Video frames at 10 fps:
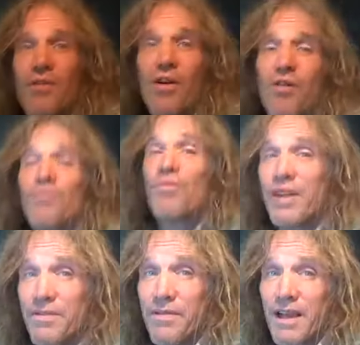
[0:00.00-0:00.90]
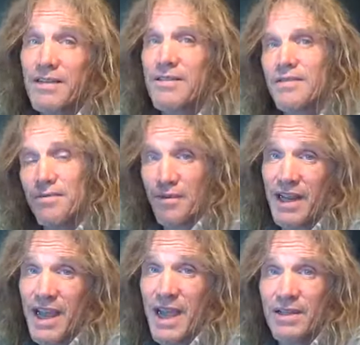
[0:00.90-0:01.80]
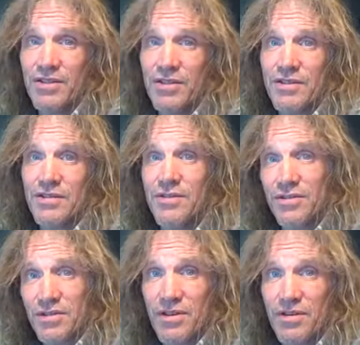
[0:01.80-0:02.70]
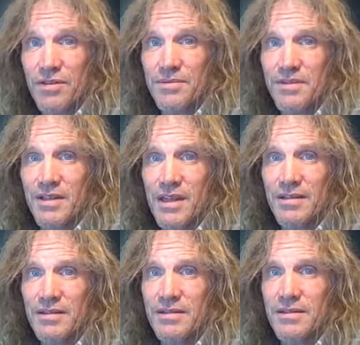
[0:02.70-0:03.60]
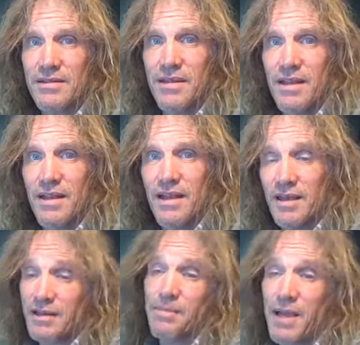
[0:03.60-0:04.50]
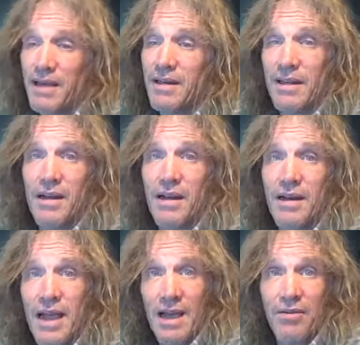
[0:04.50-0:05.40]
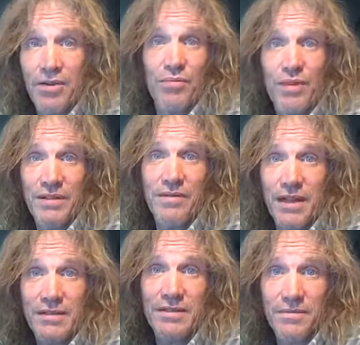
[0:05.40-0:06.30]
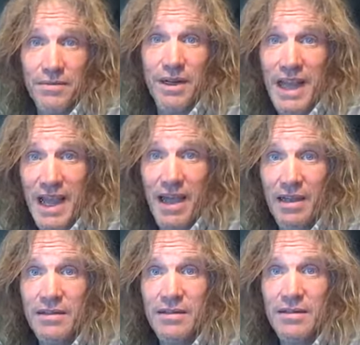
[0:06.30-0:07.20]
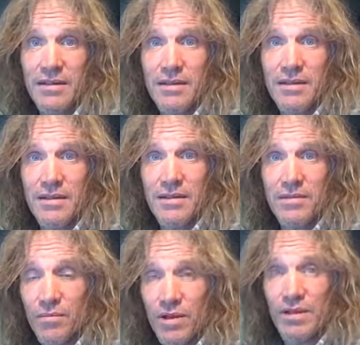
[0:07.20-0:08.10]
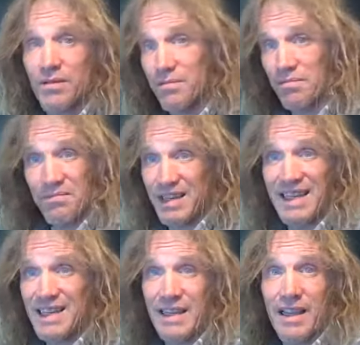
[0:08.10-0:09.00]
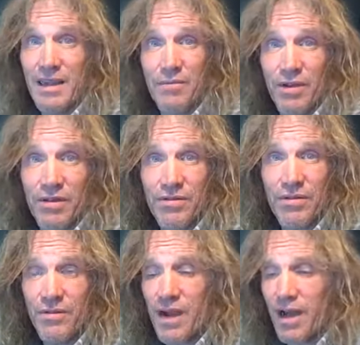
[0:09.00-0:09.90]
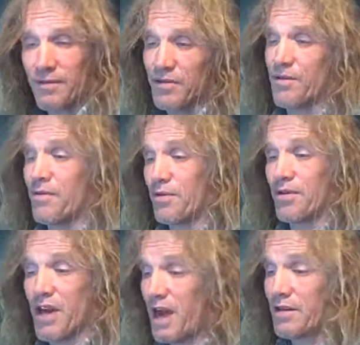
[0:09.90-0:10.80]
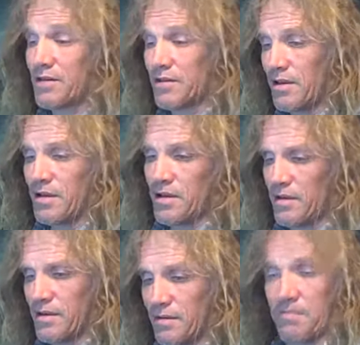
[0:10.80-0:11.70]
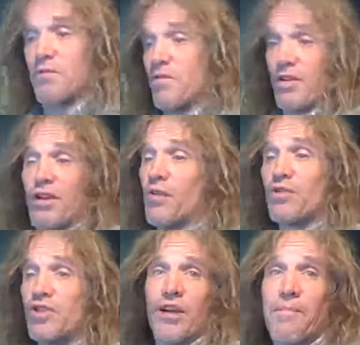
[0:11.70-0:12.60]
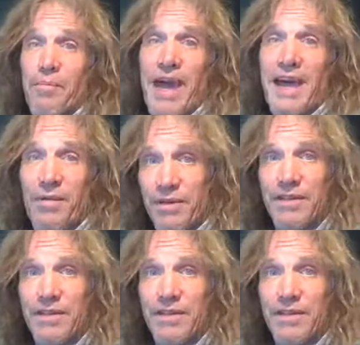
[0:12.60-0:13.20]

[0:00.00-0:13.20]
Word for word: are all reflexive reactions to circumstances. And depending on how you reflexive react, will indicate whether you survive. So if you're not, if you don't jump back